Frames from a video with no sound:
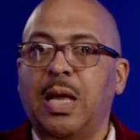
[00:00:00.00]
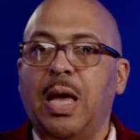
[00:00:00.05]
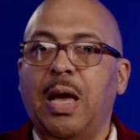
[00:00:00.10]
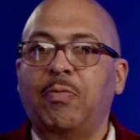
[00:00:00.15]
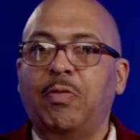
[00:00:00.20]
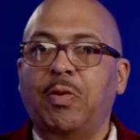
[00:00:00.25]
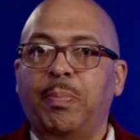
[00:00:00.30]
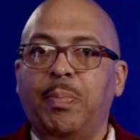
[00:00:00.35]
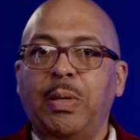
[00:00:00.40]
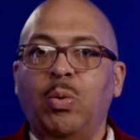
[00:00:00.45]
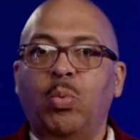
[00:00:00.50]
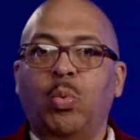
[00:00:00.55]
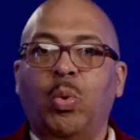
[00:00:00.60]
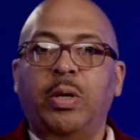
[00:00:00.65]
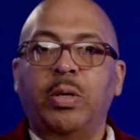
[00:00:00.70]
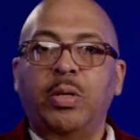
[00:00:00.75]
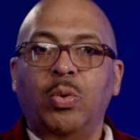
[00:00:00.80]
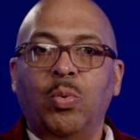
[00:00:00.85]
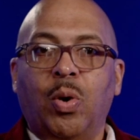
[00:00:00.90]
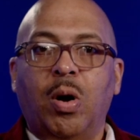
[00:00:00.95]
have to be
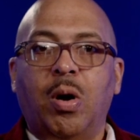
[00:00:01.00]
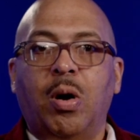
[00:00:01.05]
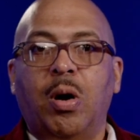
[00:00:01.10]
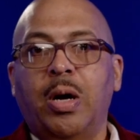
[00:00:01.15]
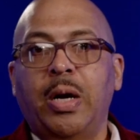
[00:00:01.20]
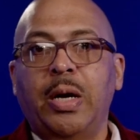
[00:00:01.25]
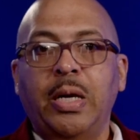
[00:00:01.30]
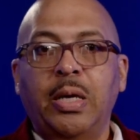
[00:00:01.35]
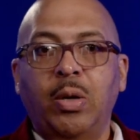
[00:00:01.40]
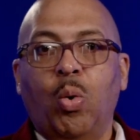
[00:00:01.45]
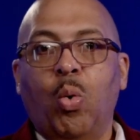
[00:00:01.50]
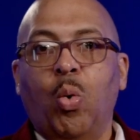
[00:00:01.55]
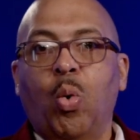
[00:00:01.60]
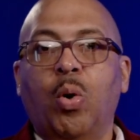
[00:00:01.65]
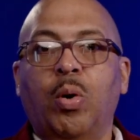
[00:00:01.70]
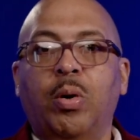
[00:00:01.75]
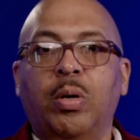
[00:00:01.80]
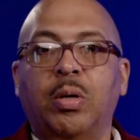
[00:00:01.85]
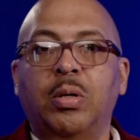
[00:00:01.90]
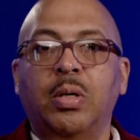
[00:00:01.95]
where you are in
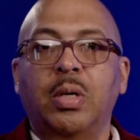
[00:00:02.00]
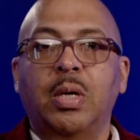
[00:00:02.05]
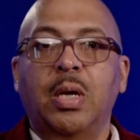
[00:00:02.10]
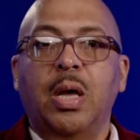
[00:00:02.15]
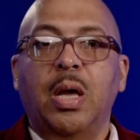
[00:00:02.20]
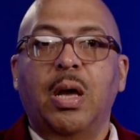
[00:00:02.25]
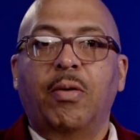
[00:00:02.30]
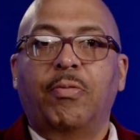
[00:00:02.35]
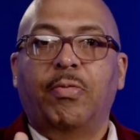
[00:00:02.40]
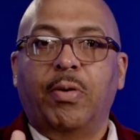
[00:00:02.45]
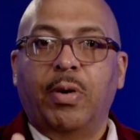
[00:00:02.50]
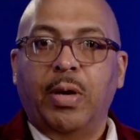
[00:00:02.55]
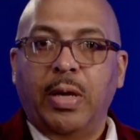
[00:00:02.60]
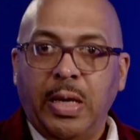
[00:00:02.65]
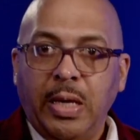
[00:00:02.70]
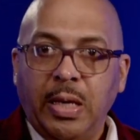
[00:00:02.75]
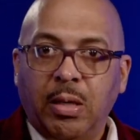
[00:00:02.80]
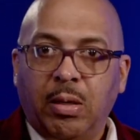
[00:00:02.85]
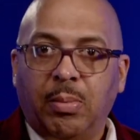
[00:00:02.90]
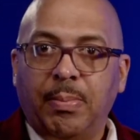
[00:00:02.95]
order for
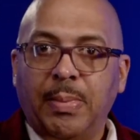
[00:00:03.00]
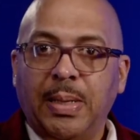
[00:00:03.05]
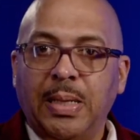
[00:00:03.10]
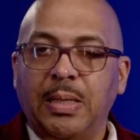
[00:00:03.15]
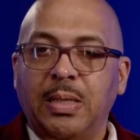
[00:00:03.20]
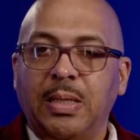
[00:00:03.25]
him